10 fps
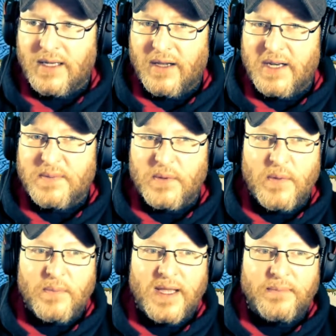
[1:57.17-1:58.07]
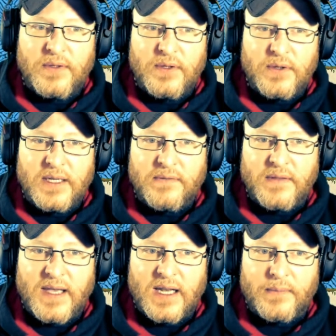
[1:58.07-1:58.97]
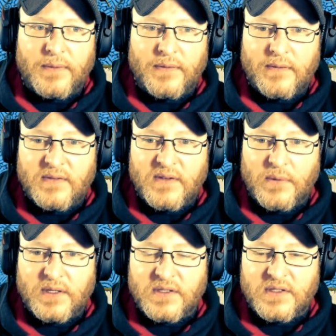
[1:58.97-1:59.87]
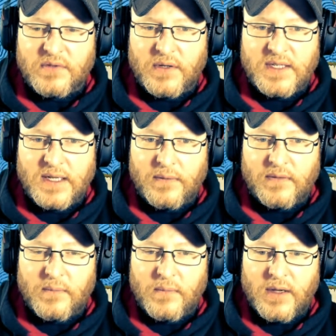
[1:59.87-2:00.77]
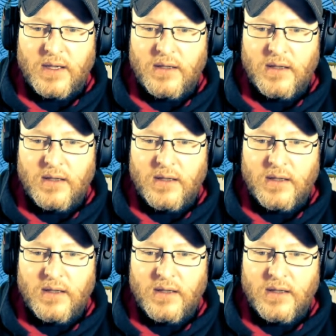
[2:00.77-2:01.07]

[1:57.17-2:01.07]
Lightning's Boom we're playing purely for the elements so we can destroy a town somewhere.